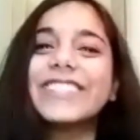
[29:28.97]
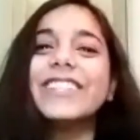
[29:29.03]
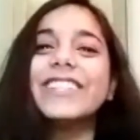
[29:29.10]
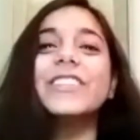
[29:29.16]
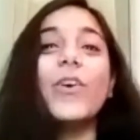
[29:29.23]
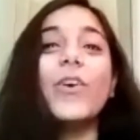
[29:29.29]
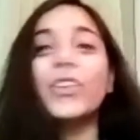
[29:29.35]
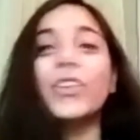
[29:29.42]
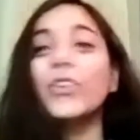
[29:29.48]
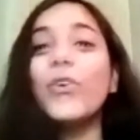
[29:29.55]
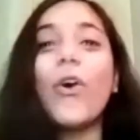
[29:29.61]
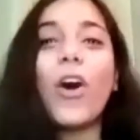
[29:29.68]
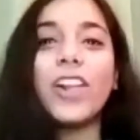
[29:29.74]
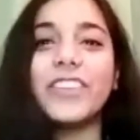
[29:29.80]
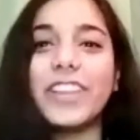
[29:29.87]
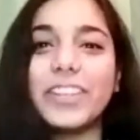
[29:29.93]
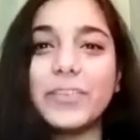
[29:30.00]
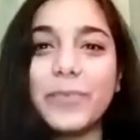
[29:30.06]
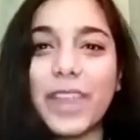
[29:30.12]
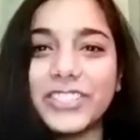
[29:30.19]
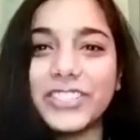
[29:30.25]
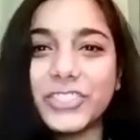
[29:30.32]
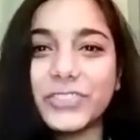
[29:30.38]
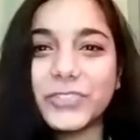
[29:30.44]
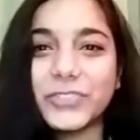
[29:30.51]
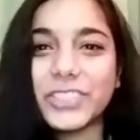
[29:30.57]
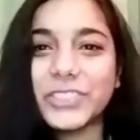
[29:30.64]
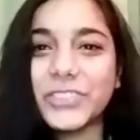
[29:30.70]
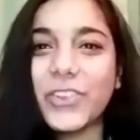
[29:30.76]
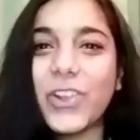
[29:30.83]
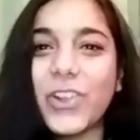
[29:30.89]
So you already mentioned
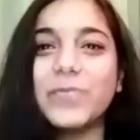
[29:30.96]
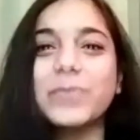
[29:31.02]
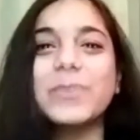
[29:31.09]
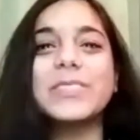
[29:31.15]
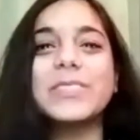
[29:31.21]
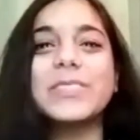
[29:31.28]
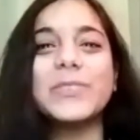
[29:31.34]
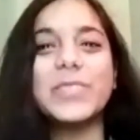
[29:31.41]
Winter Olympics.